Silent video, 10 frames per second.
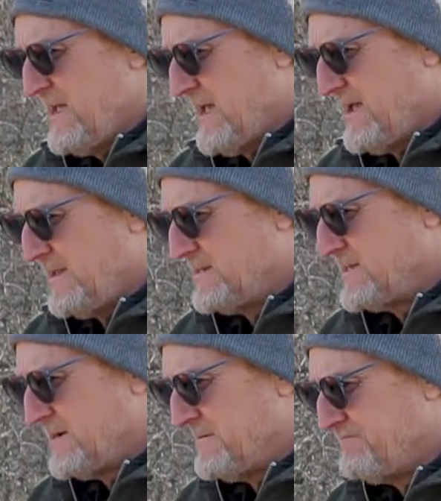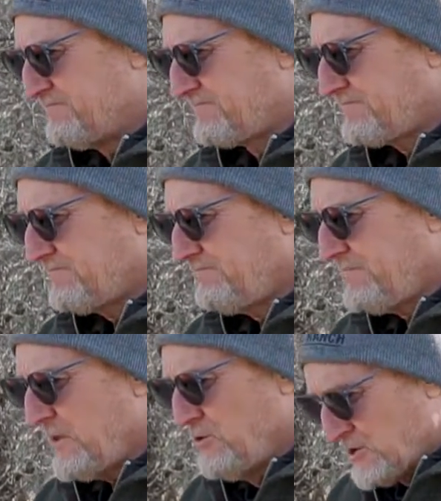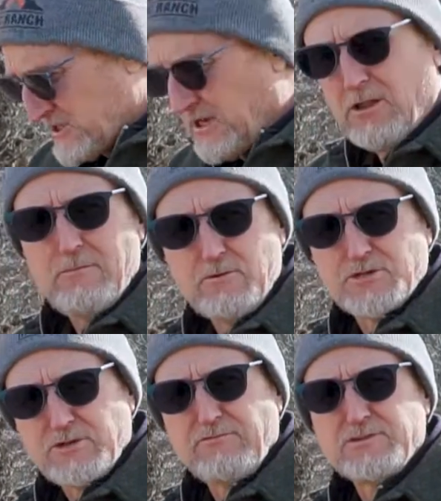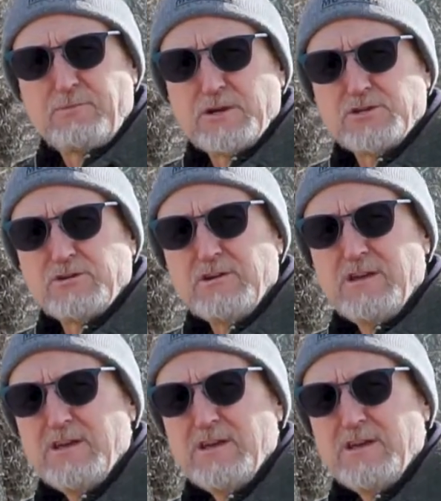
And um, you just get a lot more surface pressure.